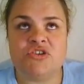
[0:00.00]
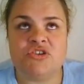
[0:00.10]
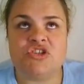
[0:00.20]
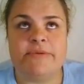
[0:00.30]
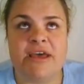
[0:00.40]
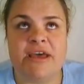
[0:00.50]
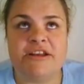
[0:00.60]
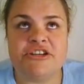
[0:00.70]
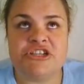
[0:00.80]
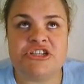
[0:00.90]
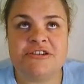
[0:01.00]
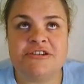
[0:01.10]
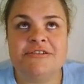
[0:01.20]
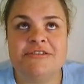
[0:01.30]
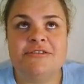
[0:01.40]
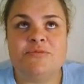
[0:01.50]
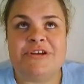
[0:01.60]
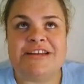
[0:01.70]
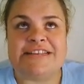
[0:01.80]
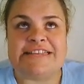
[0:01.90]
not so much
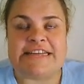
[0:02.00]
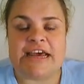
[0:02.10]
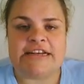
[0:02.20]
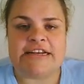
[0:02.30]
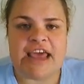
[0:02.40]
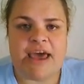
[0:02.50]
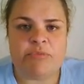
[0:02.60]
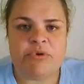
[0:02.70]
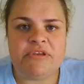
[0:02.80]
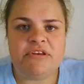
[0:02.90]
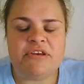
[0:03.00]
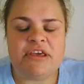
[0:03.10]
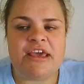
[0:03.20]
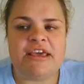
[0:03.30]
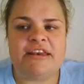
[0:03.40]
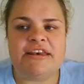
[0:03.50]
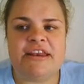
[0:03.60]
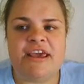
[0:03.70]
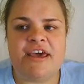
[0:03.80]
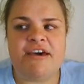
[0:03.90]
when it started to happen,
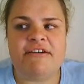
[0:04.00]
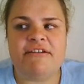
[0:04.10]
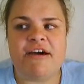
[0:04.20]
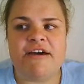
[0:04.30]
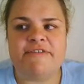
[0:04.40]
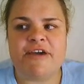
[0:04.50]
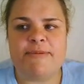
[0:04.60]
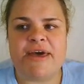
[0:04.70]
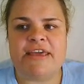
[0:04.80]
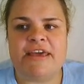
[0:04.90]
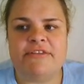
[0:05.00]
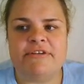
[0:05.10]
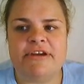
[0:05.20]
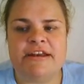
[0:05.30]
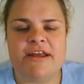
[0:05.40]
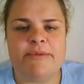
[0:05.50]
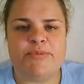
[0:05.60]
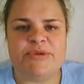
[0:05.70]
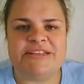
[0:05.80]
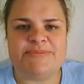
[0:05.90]
and now I've come out the other end and I'm
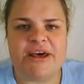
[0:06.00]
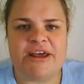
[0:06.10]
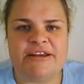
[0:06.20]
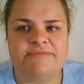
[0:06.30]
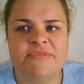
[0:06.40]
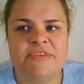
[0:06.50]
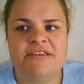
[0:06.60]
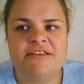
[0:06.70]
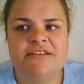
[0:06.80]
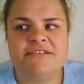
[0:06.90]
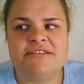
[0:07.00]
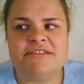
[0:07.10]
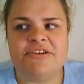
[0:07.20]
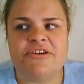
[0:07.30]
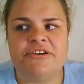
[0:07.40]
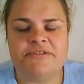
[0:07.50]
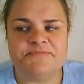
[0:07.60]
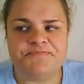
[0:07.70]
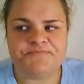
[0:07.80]
a bit smarter. So